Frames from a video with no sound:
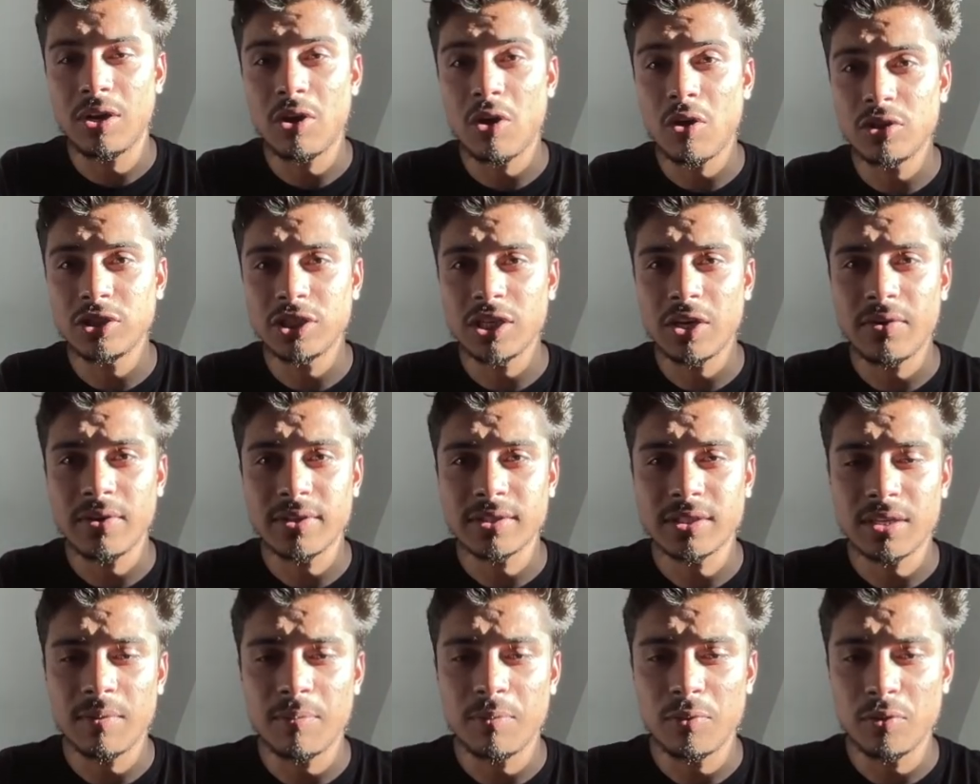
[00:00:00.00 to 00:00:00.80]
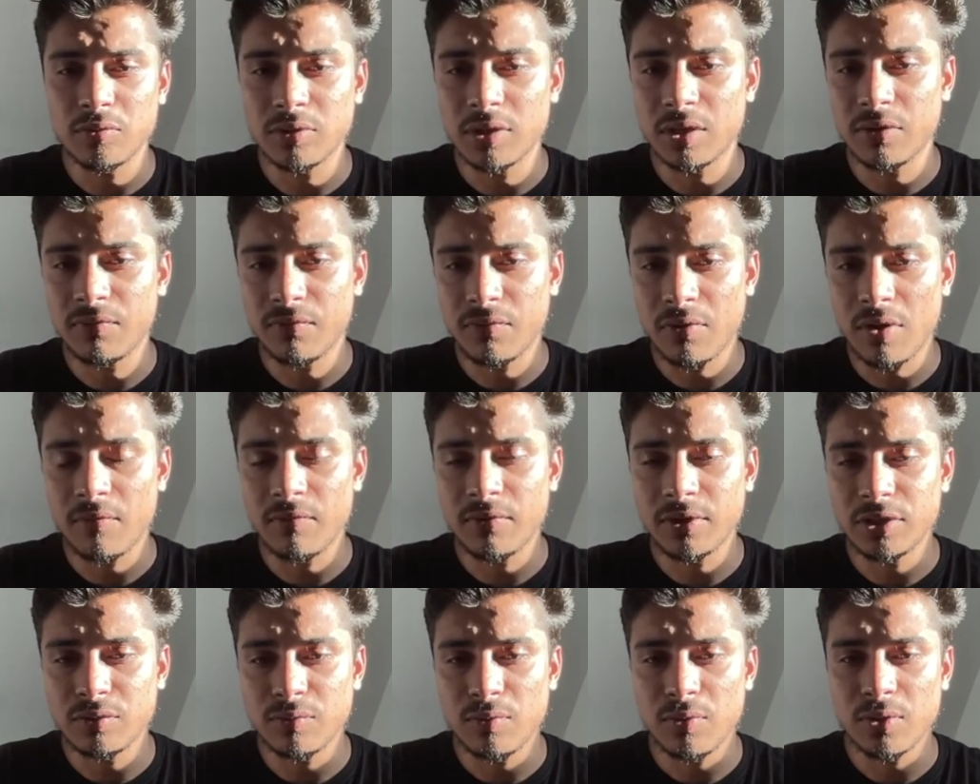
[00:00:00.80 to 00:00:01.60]
Non-JavaScript user form,
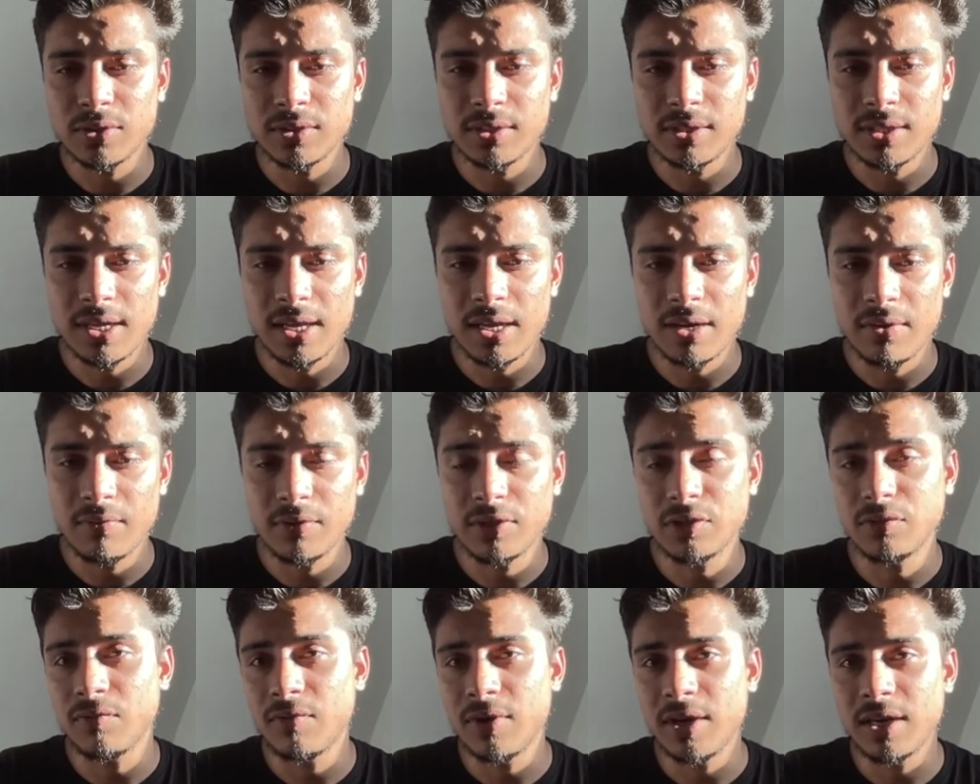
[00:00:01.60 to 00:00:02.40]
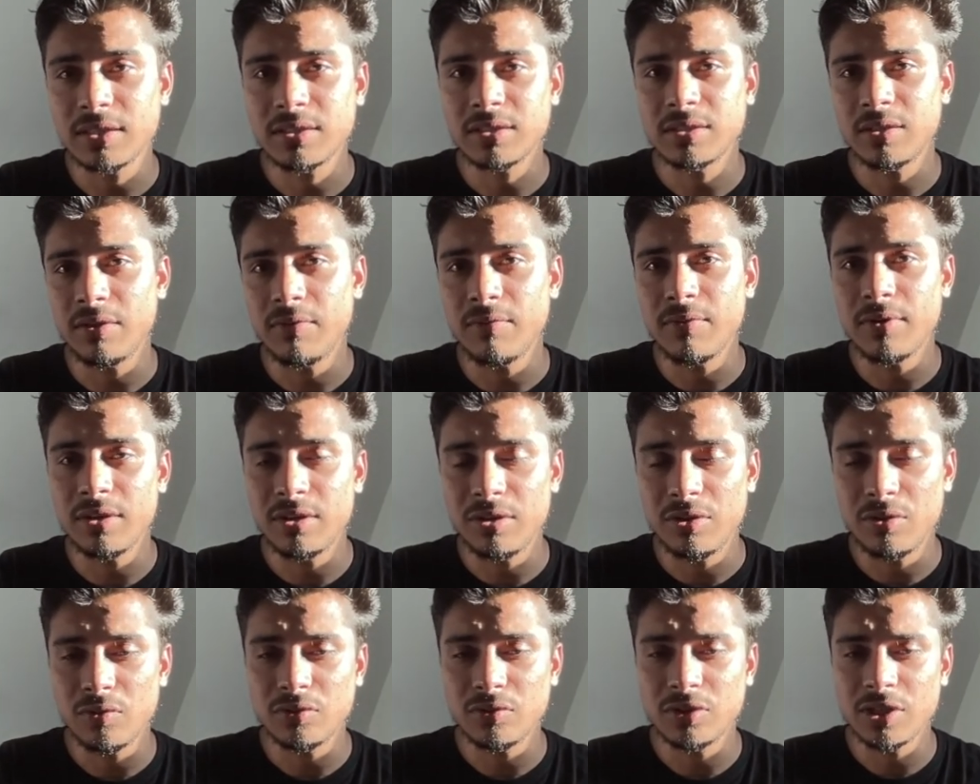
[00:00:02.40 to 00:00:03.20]
which was there, which works even
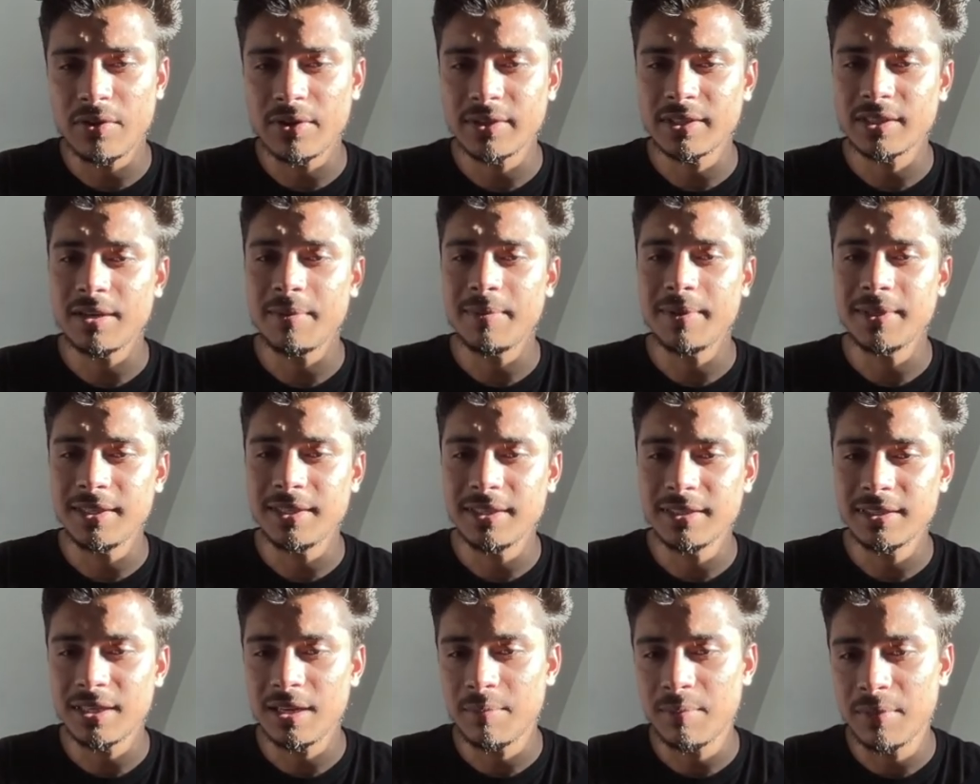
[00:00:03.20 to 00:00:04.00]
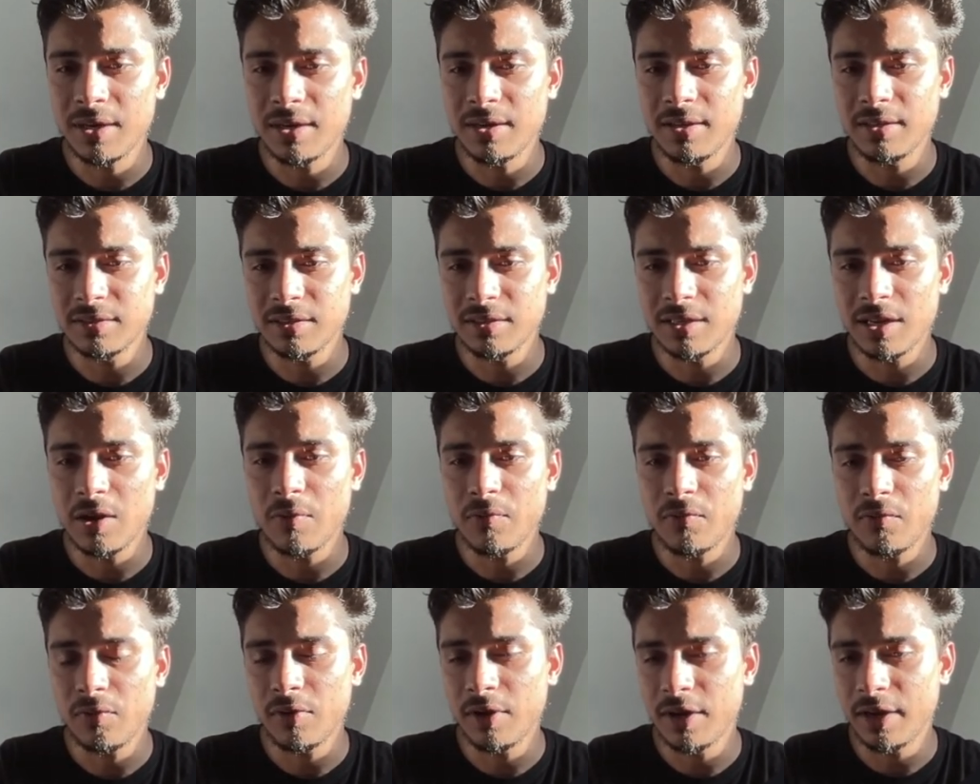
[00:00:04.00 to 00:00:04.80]
your JavaScript is disabled, is now
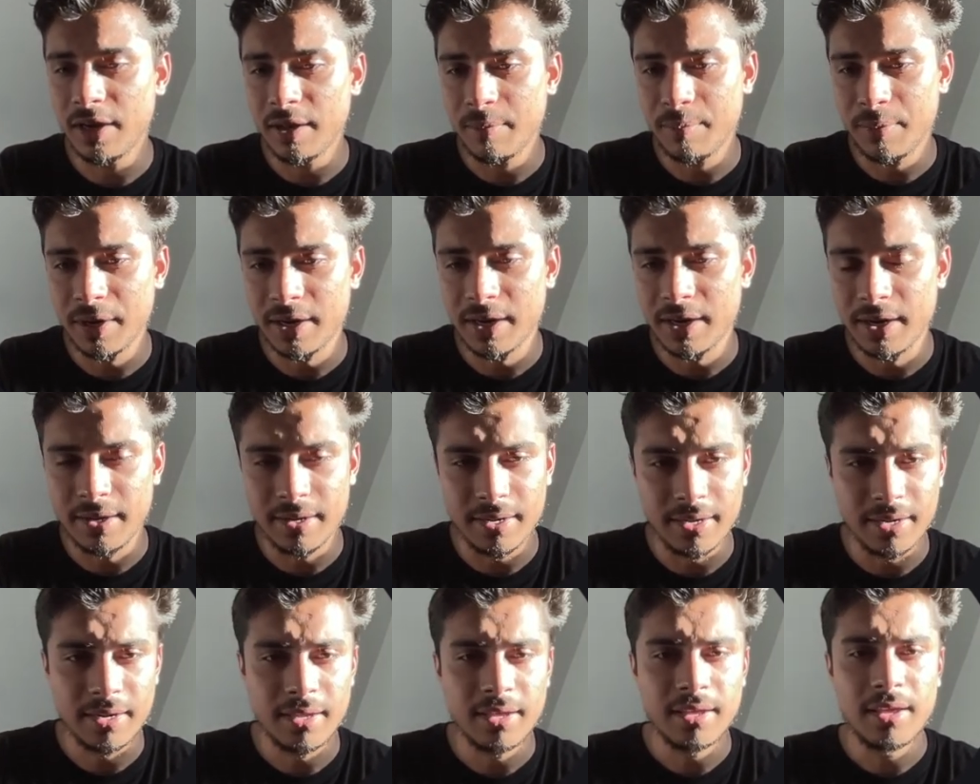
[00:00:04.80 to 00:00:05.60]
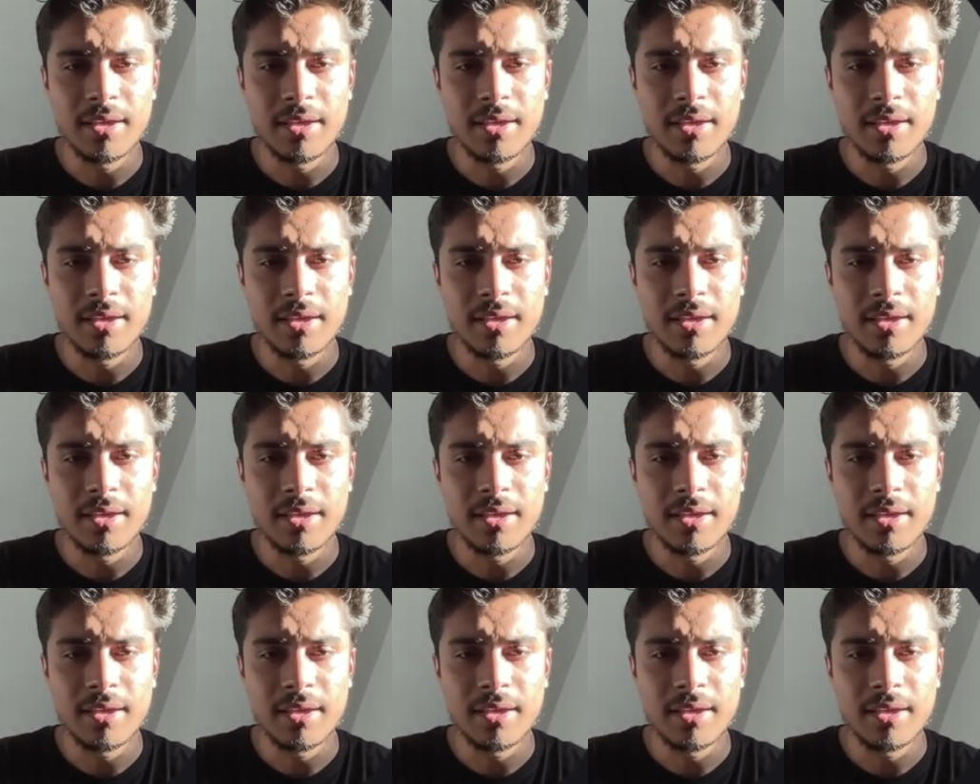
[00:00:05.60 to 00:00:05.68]
fully deprecated.